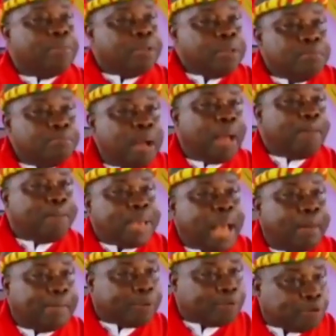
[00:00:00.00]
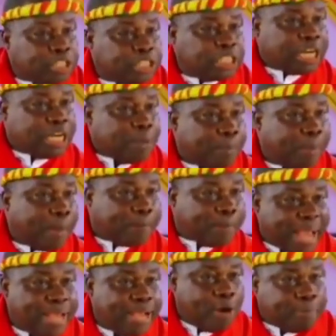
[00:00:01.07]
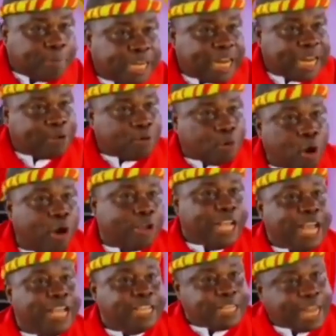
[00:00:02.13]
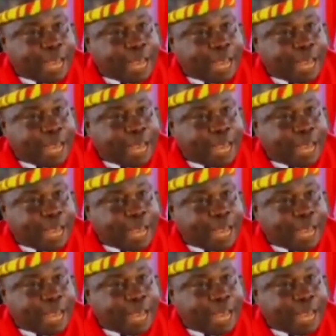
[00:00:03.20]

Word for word: a baabi a makosane papa yi o mo de ne ko ye